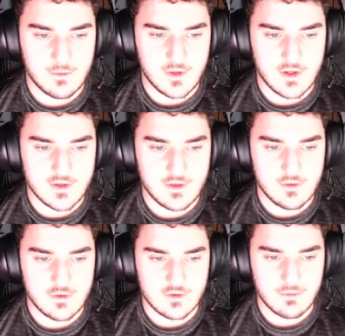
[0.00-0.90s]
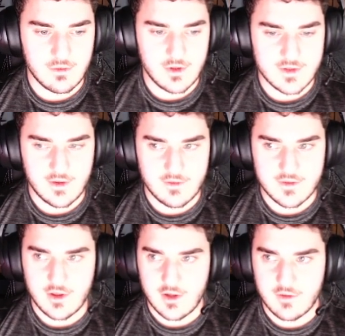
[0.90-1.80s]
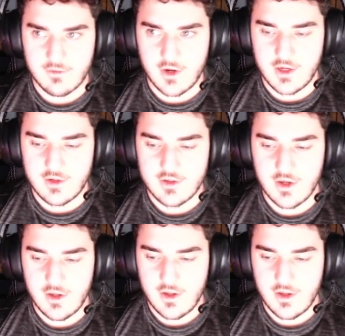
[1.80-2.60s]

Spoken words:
because 200 plus leaves a lot of range.